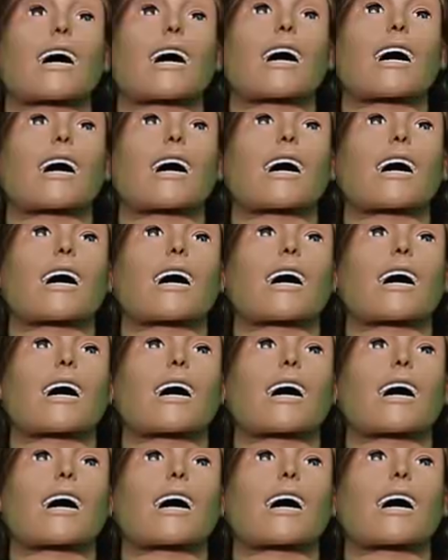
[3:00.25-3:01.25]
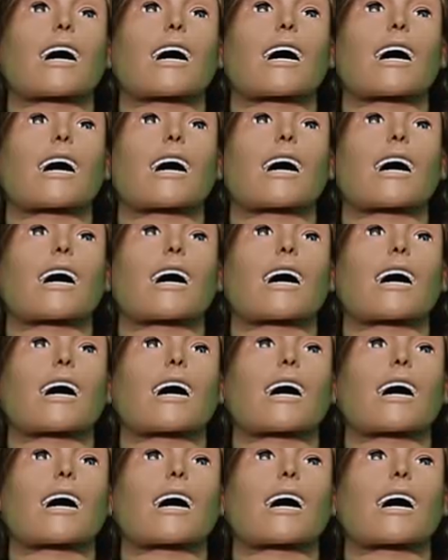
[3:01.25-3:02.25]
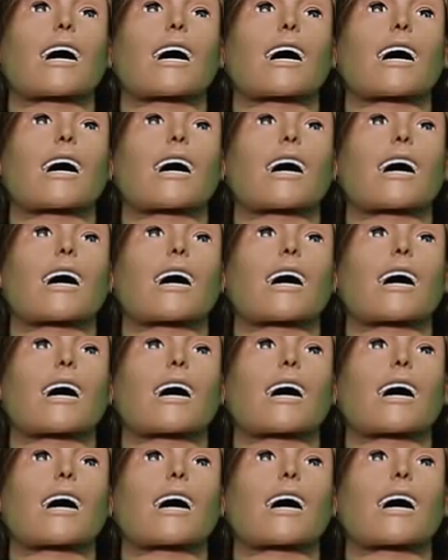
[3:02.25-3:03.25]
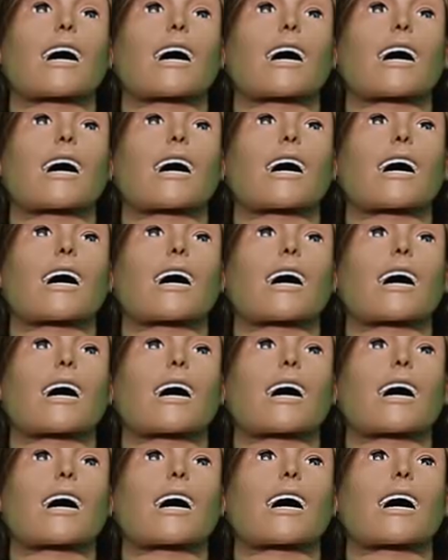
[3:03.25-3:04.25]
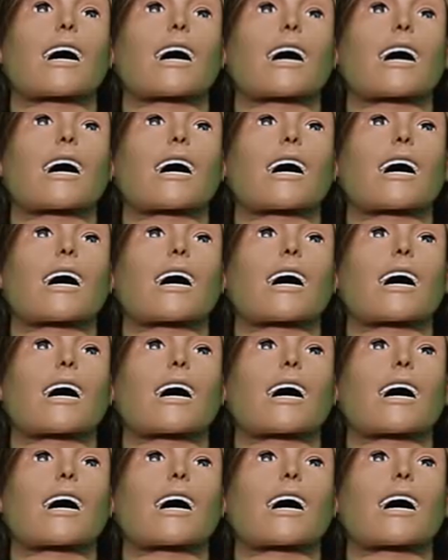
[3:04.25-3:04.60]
No words are spoken by the person on screen.